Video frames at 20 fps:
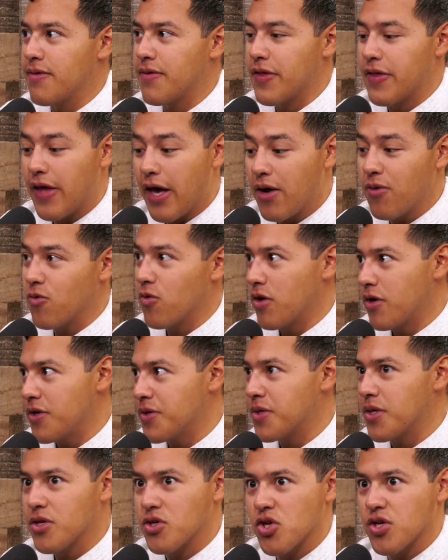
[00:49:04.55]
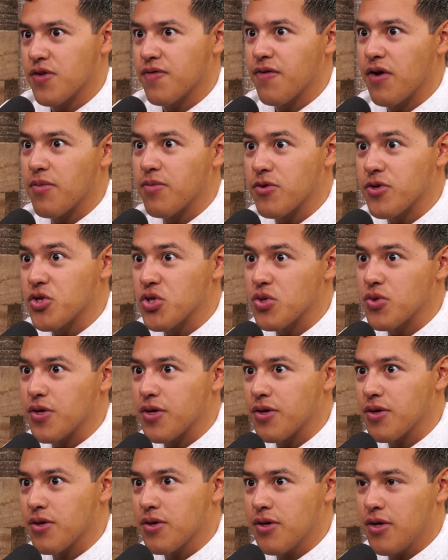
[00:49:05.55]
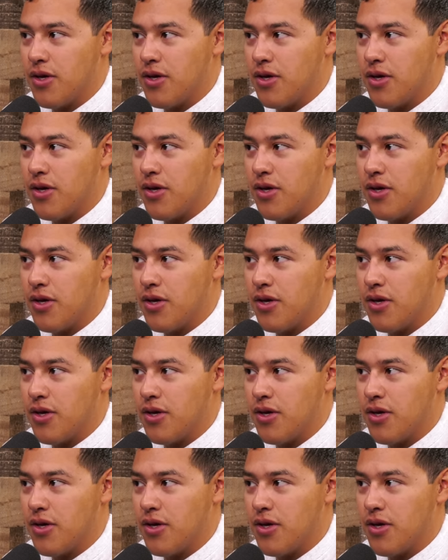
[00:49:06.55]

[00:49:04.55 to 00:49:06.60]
That was a justified police shooting.